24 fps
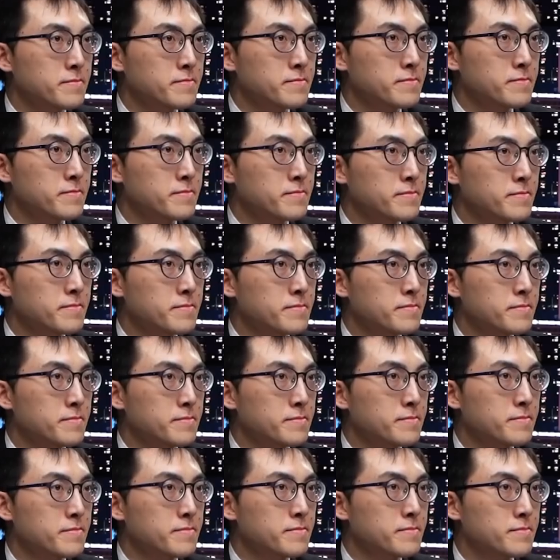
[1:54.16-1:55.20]

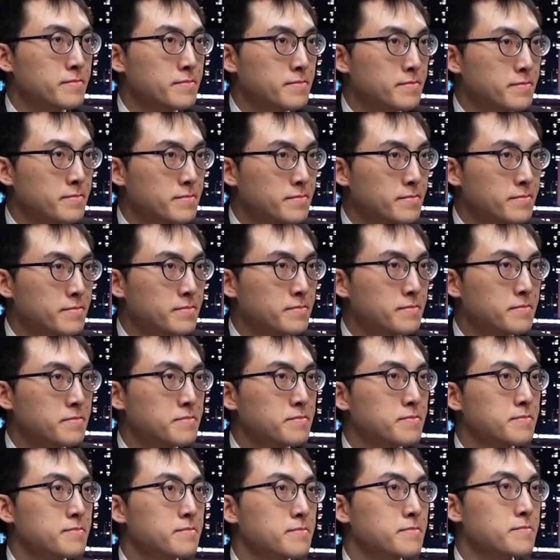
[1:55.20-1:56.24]

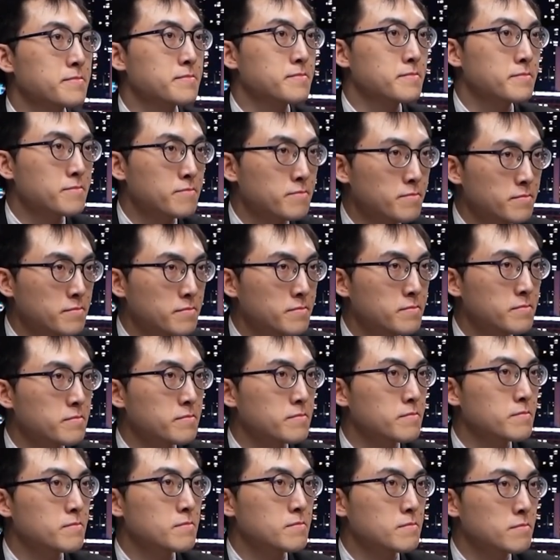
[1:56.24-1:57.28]

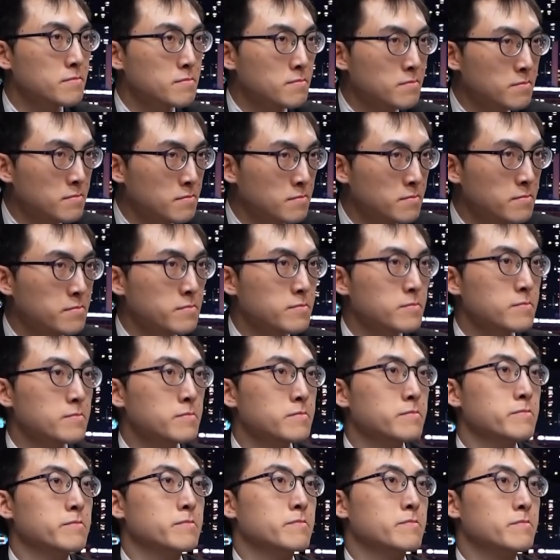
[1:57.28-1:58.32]

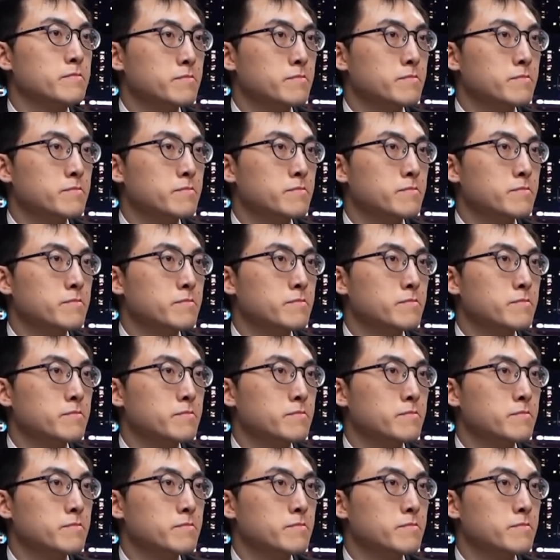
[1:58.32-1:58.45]
[no speech]